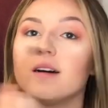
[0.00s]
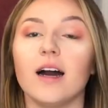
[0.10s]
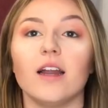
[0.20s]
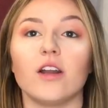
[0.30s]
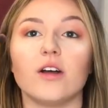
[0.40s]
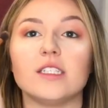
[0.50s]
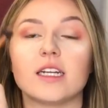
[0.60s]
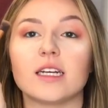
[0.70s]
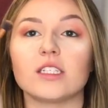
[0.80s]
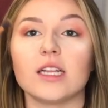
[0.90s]
I don't
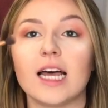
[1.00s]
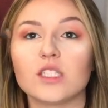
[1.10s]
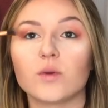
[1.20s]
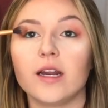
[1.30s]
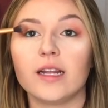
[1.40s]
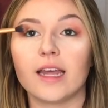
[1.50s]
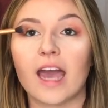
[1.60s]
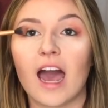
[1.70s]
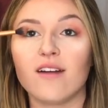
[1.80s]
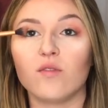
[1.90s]
know, so the last one I did
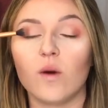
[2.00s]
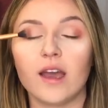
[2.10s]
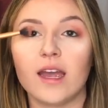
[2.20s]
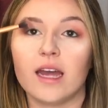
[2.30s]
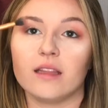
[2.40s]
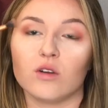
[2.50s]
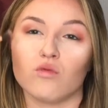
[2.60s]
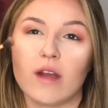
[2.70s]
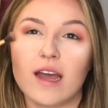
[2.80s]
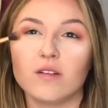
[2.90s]
like halfway and then
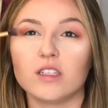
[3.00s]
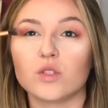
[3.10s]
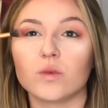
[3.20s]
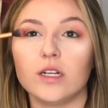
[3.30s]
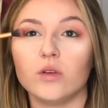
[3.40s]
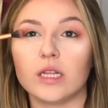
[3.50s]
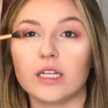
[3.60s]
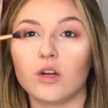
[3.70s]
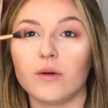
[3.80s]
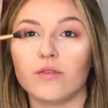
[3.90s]
around. This one I do a
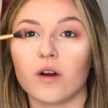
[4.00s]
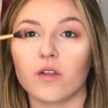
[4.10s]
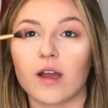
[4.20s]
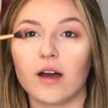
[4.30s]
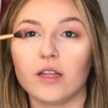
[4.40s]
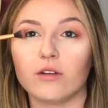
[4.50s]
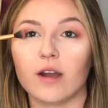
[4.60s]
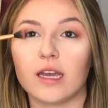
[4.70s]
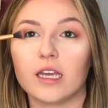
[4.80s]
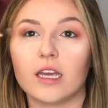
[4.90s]
little bit farther out, like
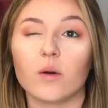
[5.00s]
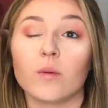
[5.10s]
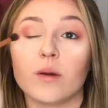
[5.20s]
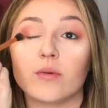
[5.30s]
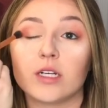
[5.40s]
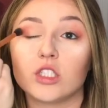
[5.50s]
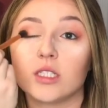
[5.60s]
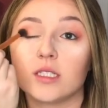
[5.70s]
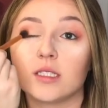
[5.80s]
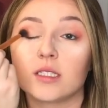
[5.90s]
right here where my brush
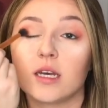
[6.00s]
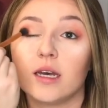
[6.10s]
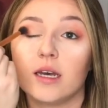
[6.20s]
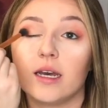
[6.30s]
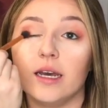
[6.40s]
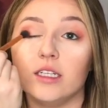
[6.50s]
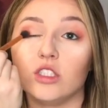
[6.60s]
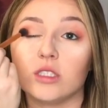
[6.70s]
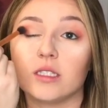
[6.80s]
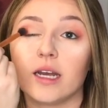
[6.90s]
is, and
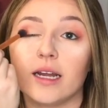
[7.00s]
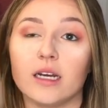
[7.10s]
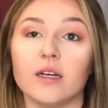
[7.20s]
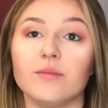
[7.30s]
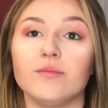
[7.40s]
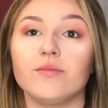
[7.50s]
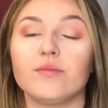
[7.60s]
just kind of